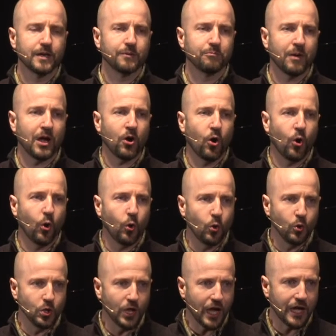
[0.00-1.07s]
My
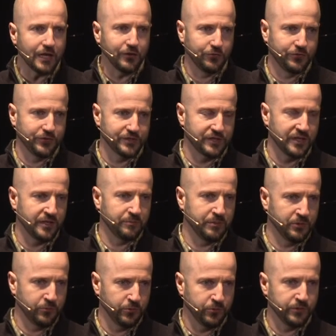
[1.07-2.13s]
whole life is going to
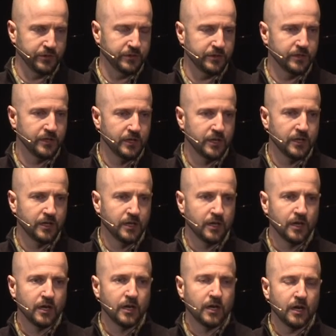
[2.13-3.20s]
be ruined.
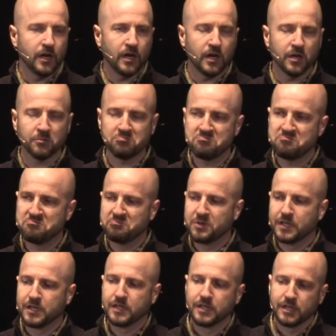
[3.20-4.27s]

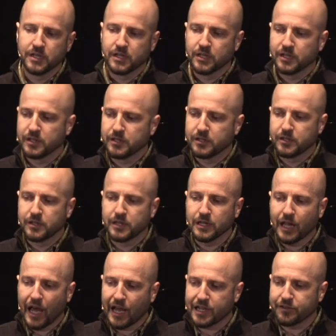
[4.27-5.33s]
The
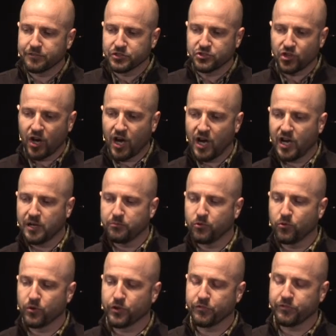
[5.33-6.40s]
lack of a job
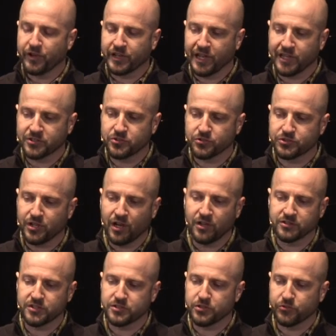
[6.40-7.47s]
or the financial
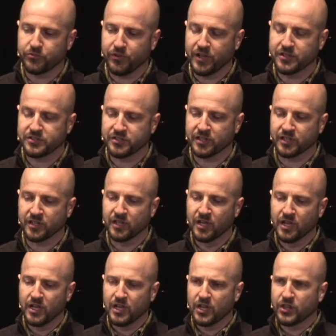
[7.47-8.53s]
challenges you're facing
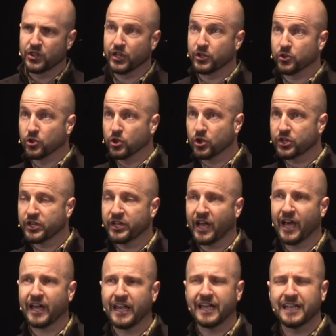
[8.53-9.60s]
that you're looking
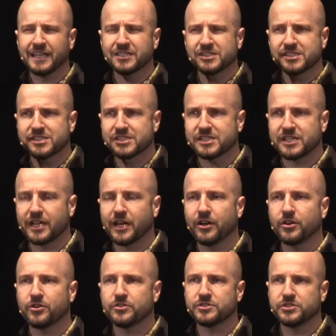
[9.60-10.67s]
at, and it
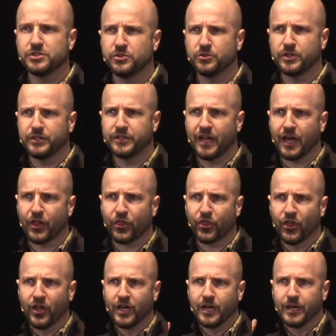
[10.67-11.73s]
scares you to death.
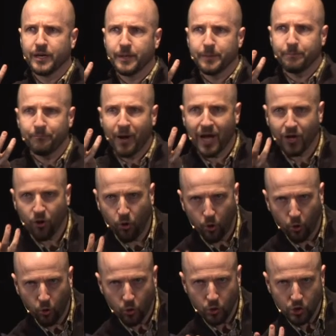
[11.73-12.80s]
My
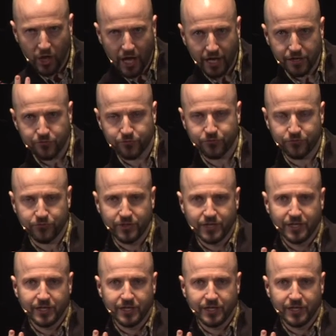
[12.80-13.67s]
whole life